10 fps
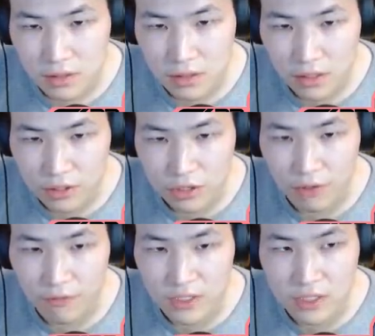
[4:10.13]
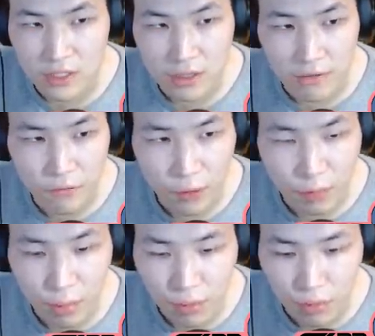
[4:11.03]
Not sure if it's good enough for
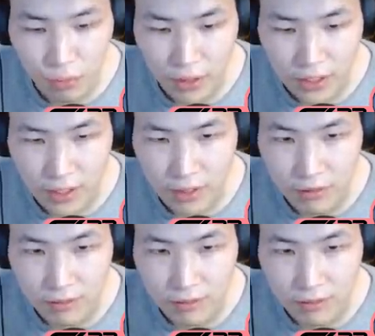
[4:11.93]
pull right now.